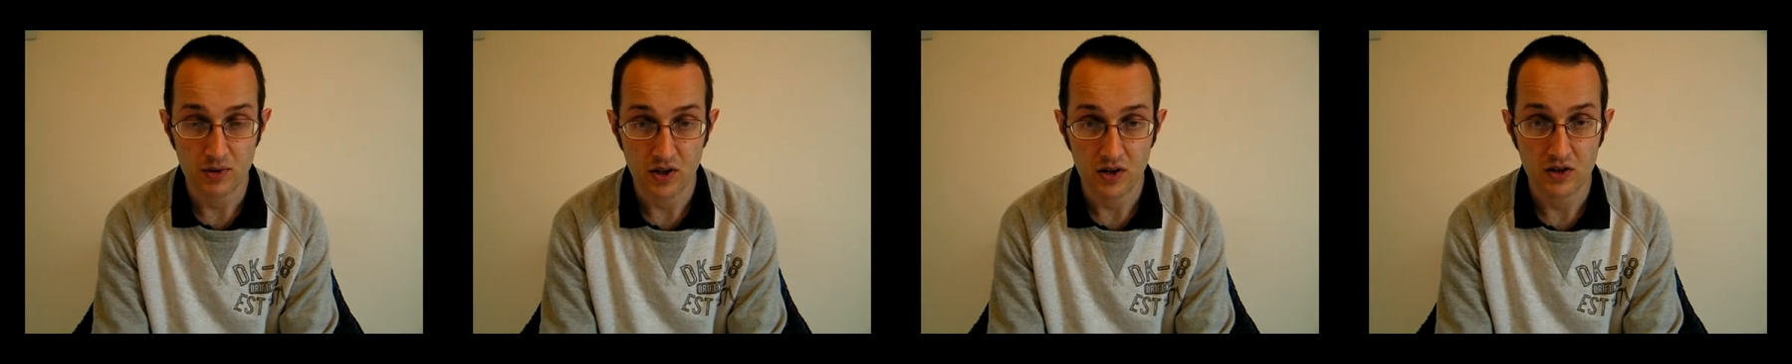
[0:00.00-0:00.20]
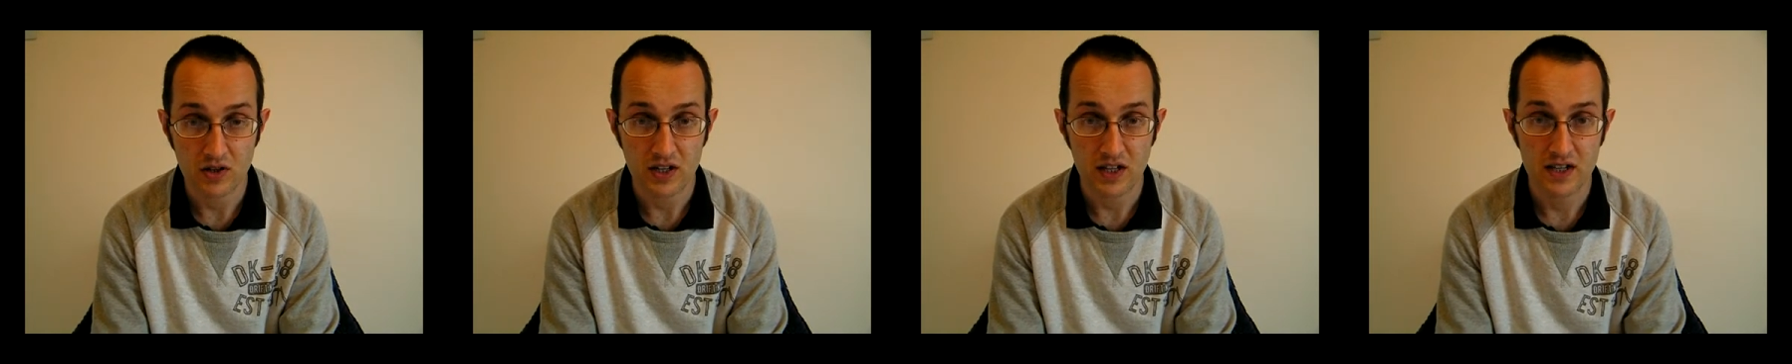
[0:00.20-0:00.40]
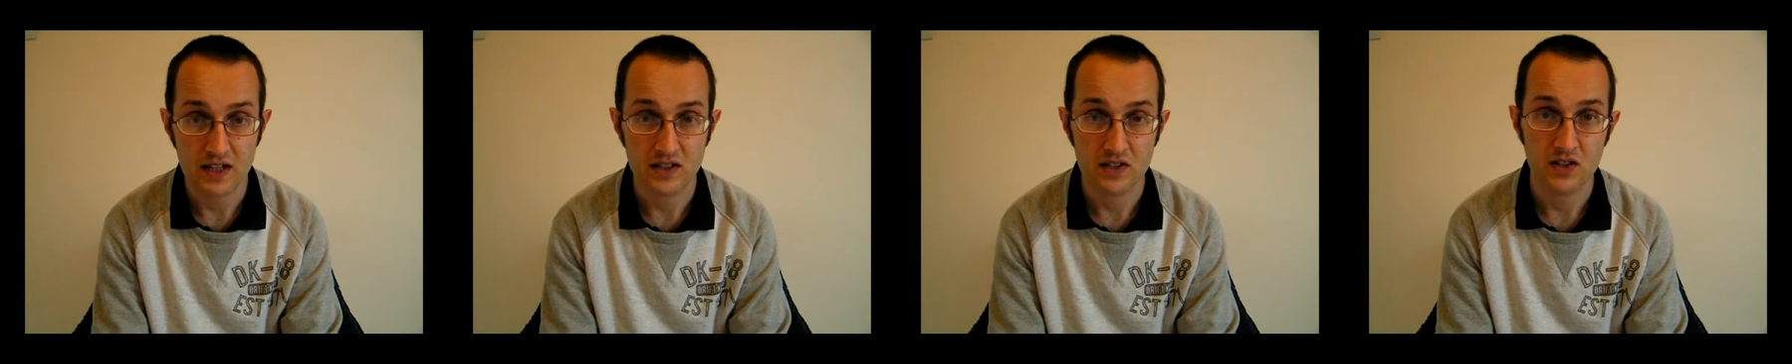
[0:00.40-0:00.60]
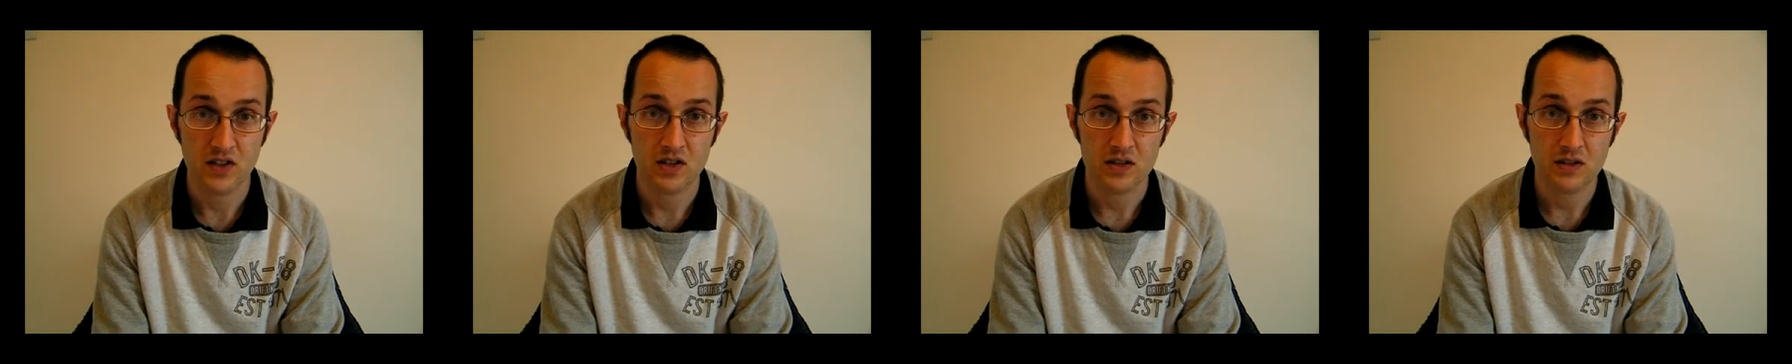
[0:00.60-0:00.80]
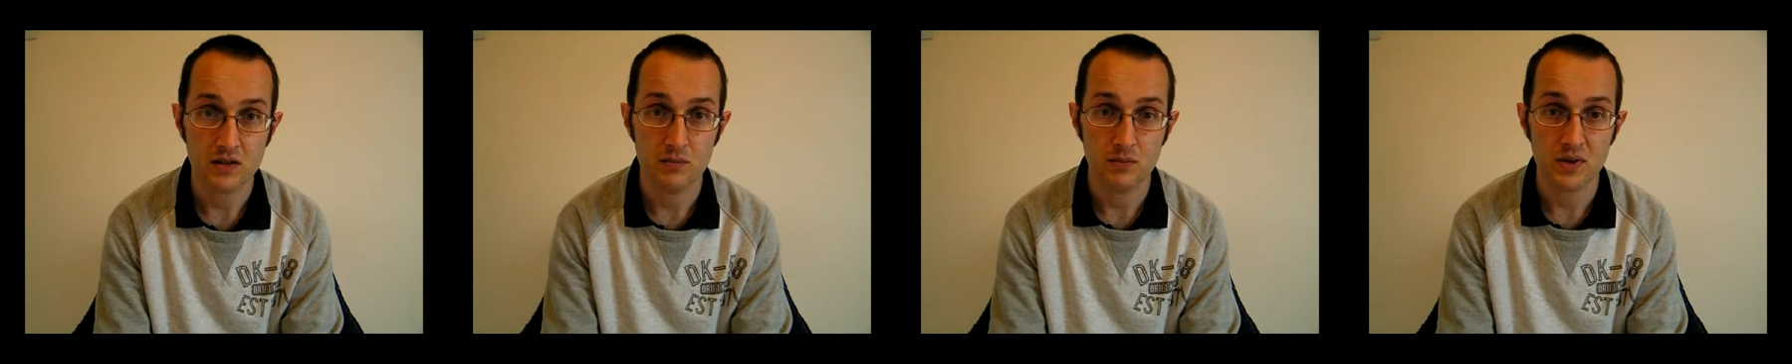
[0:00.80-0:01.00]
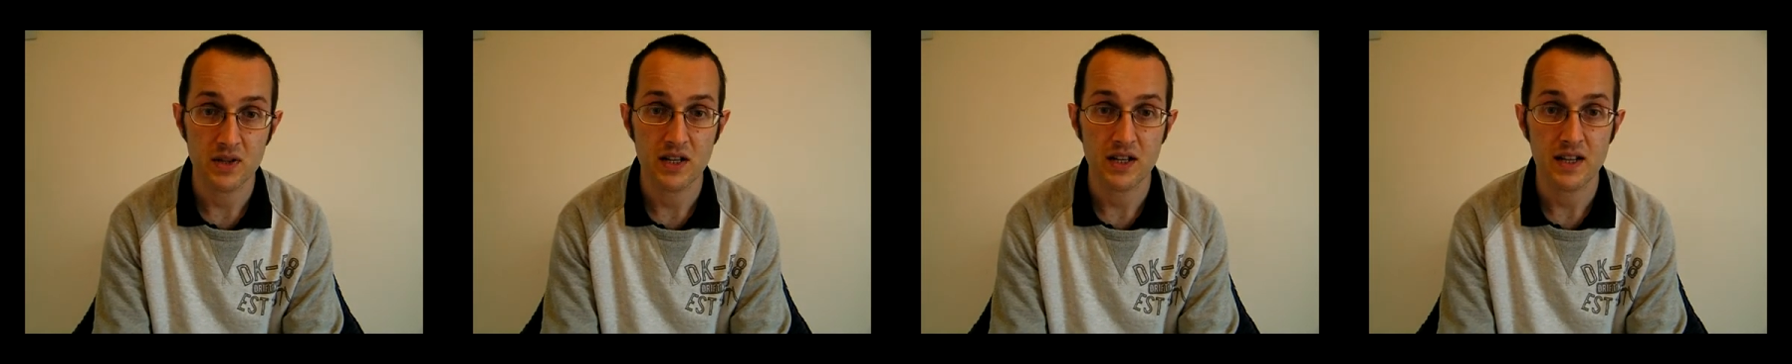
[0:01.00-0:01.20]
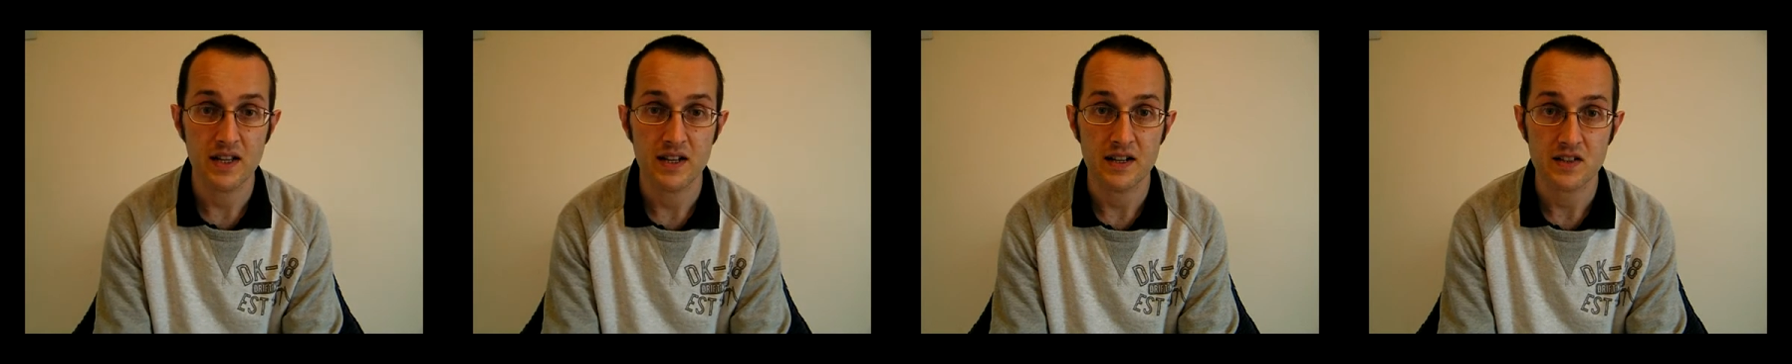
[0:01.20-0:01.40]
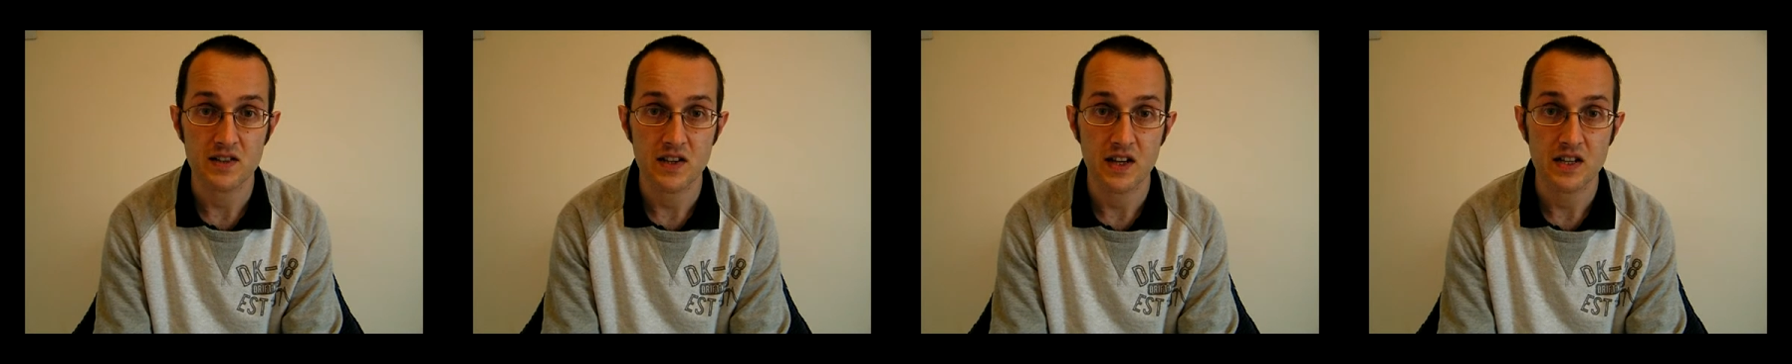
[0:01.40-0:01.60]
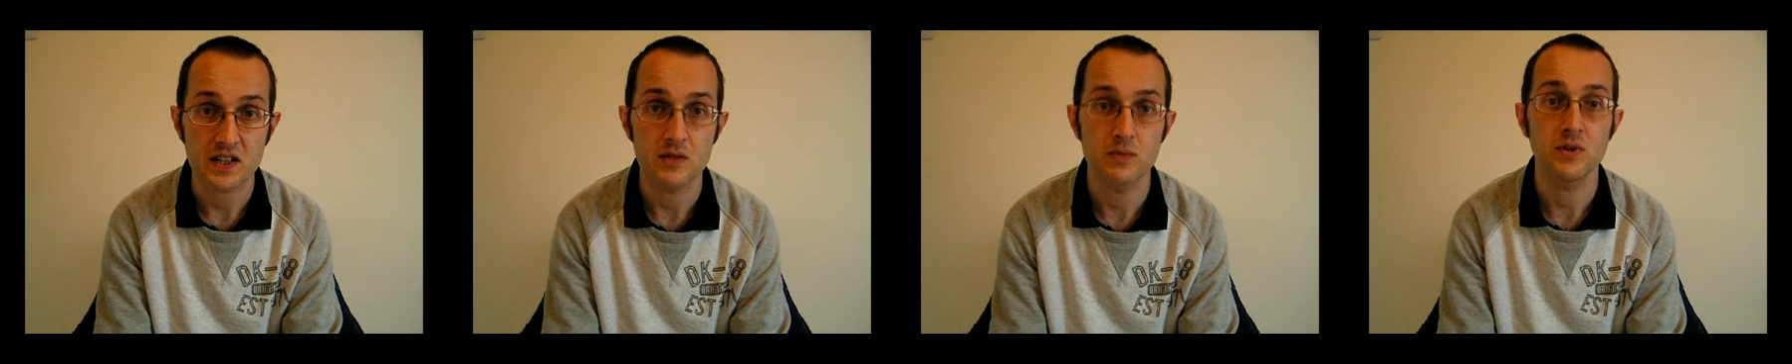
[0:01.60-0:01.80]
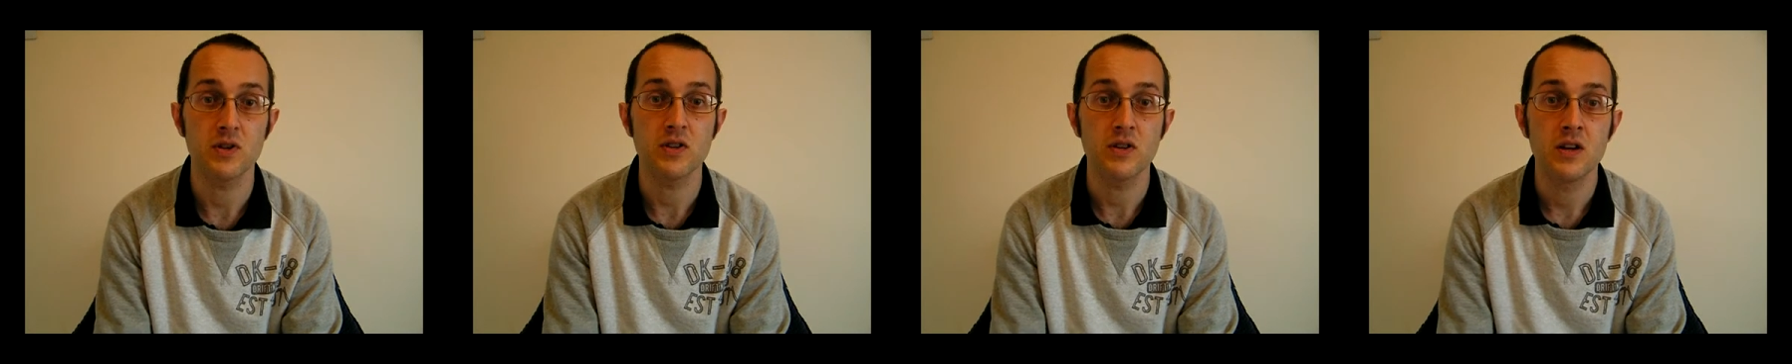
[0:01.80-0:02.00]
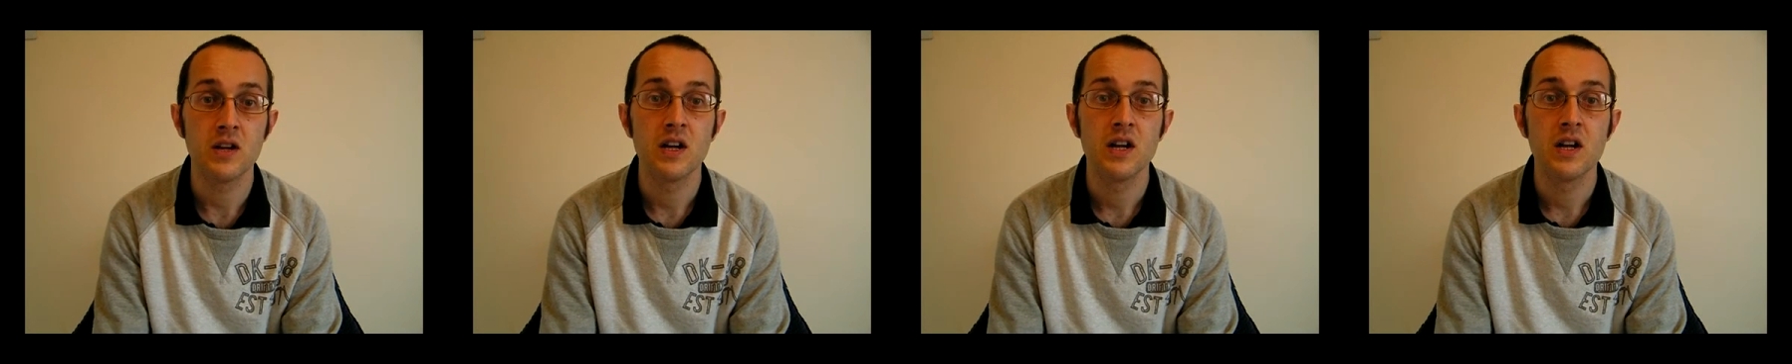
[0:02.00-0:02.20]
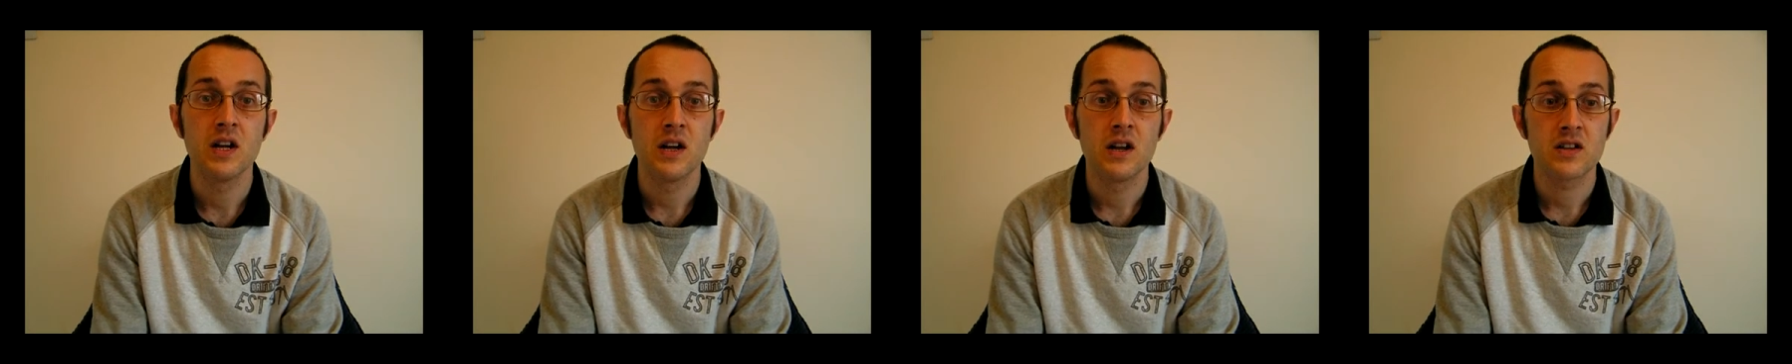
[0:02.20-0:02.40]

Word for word: The blog is completely accessible